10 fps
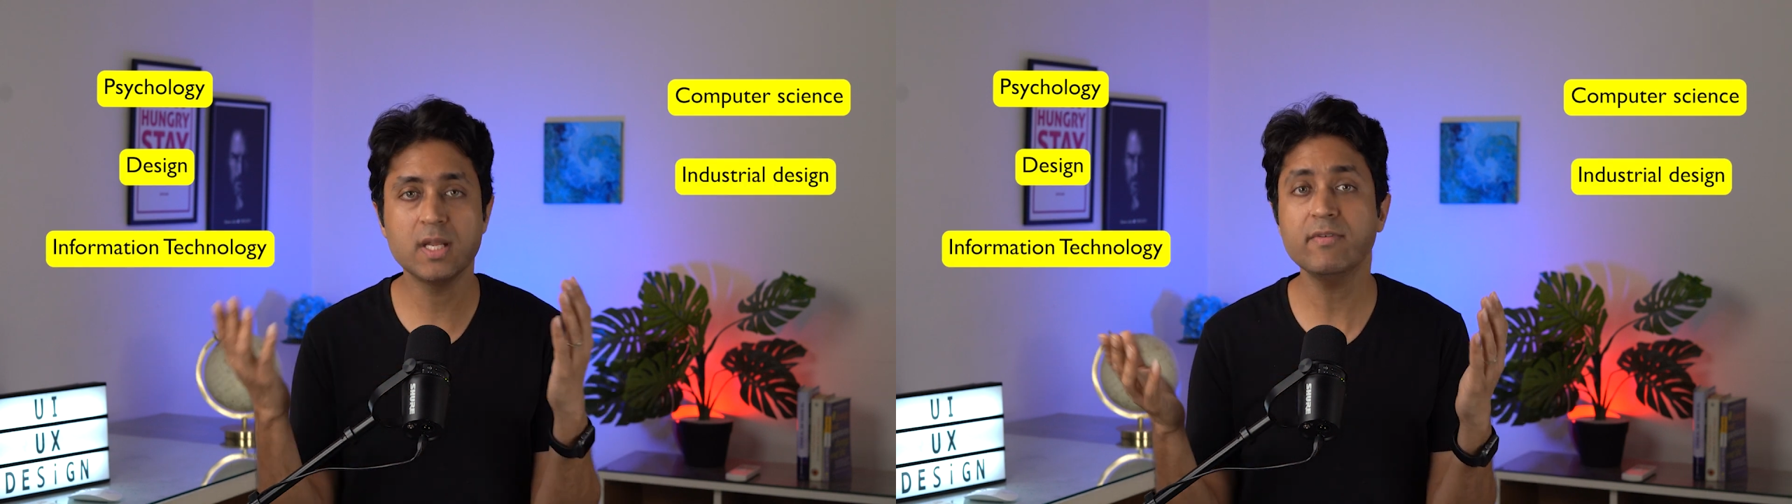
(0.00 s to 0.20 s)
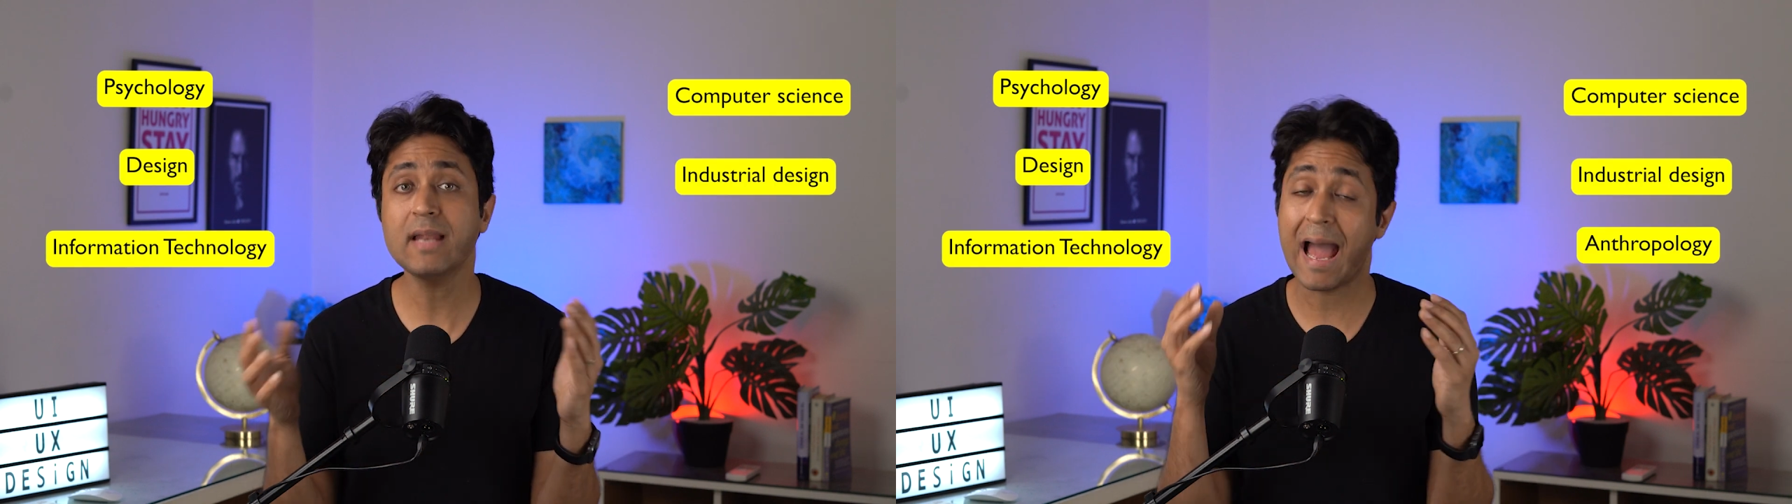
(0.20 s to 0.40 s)

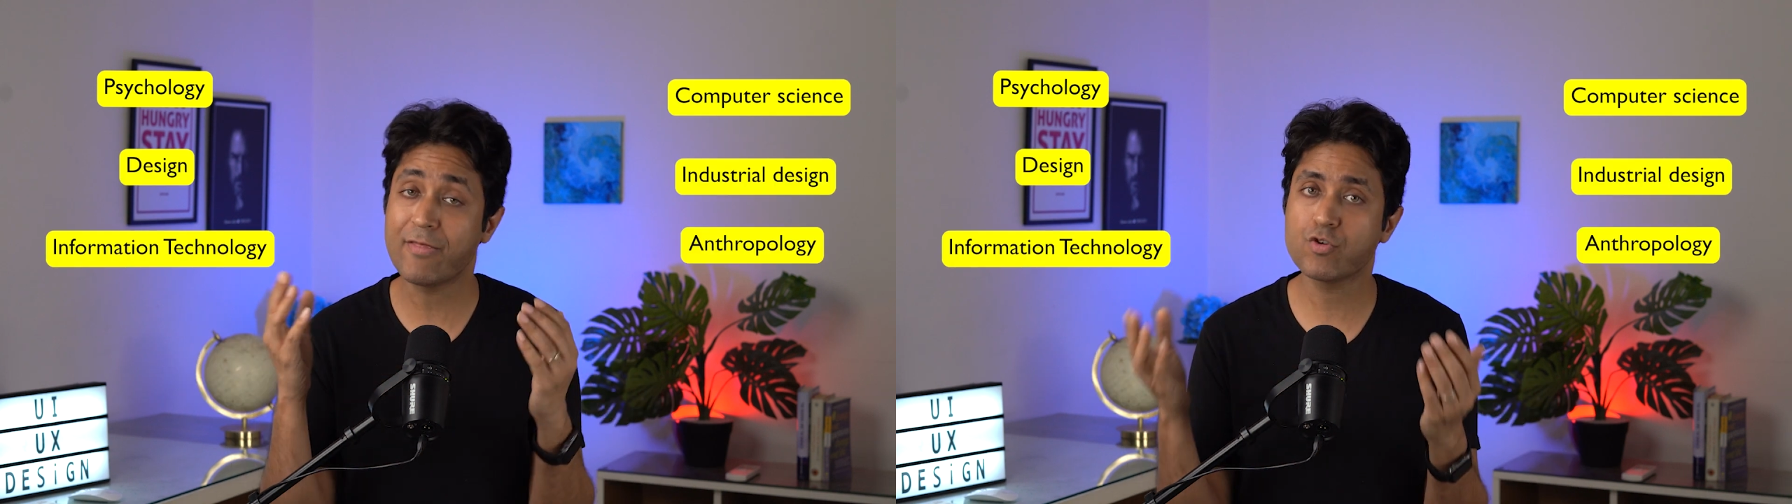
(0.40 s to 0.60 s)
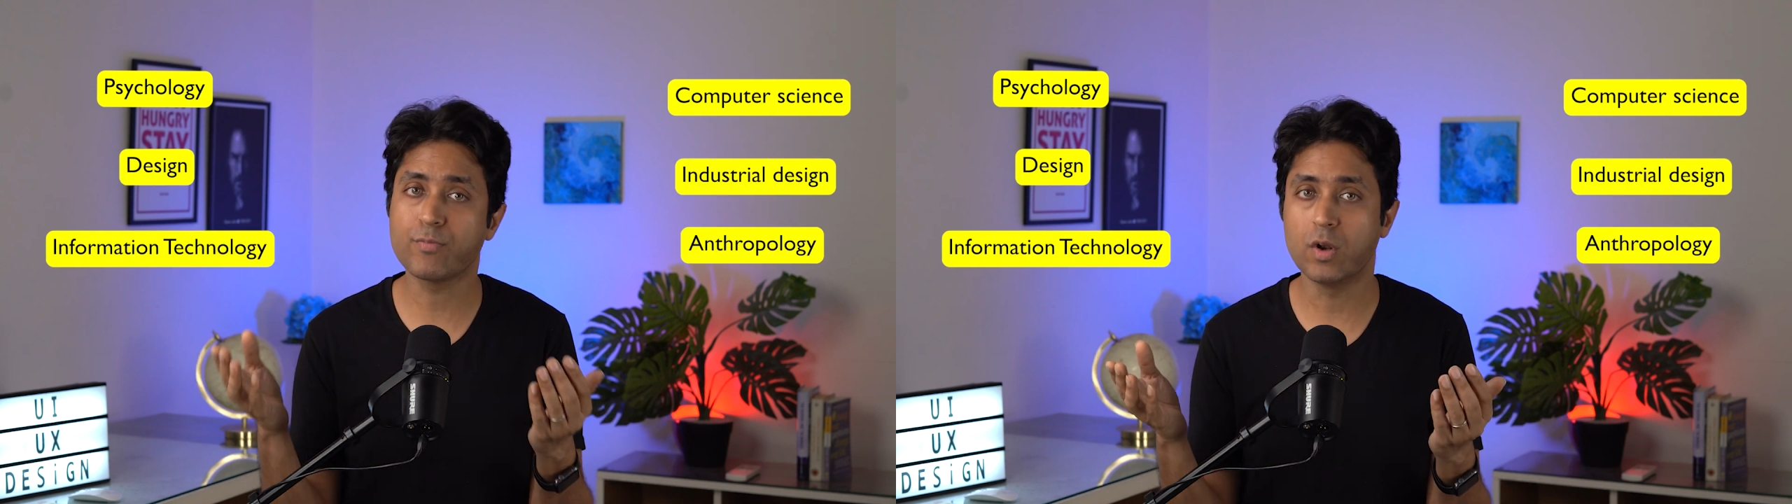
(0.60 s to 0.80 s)
and even
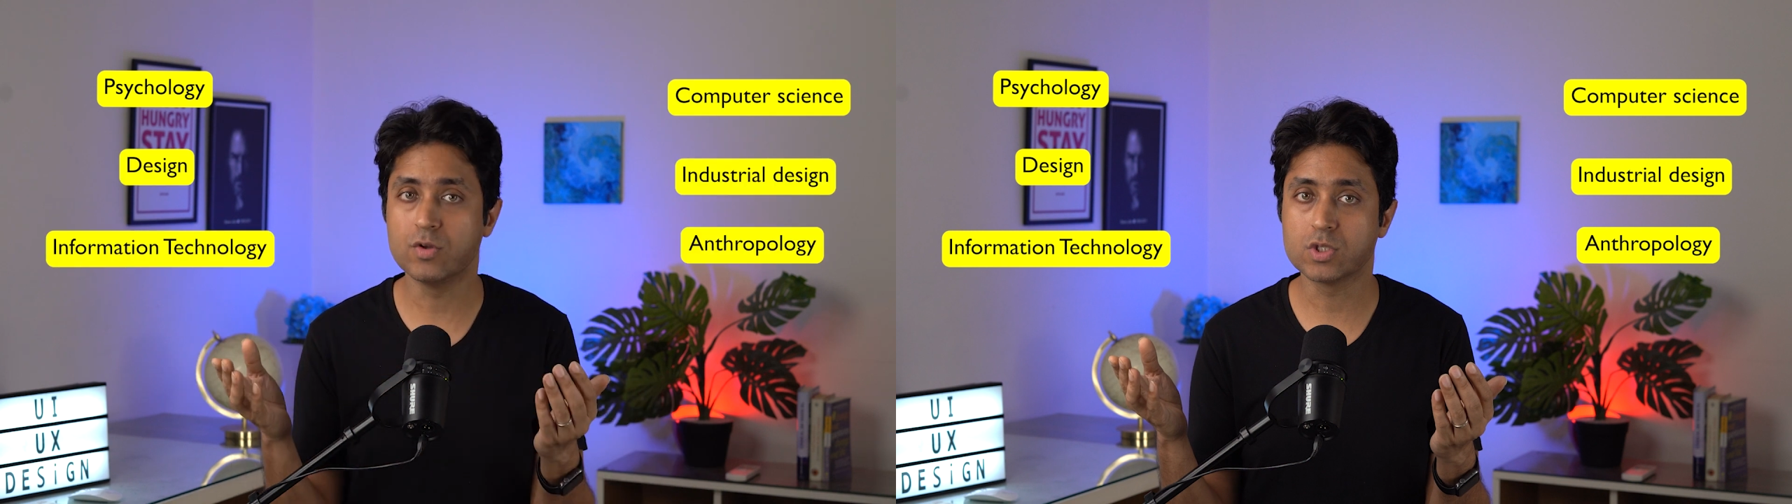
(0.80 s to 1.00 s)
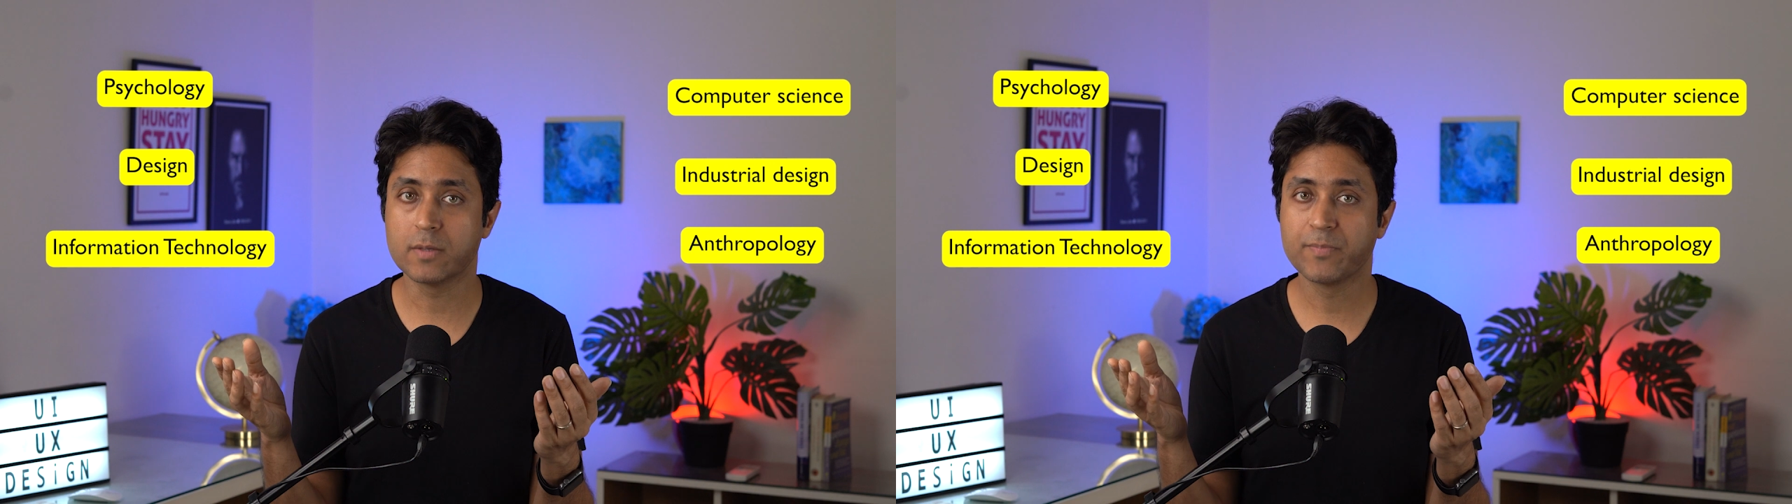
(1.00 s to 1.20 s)

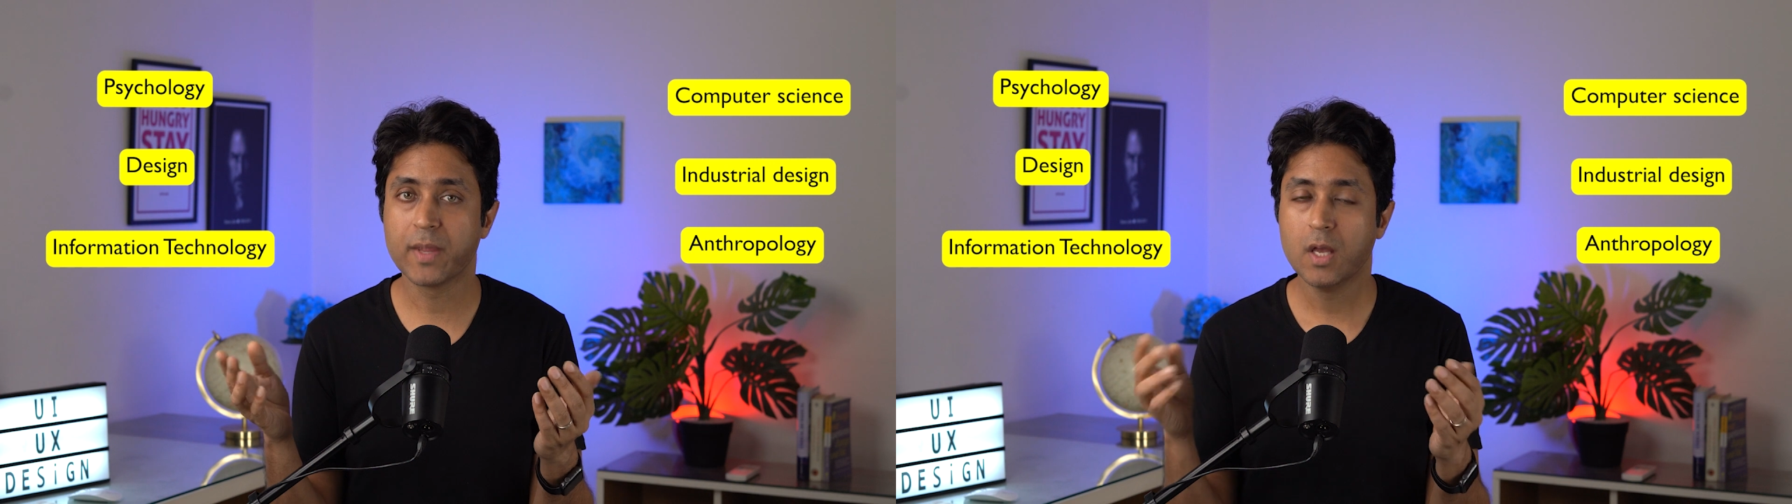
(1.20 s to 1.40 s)
anthropology.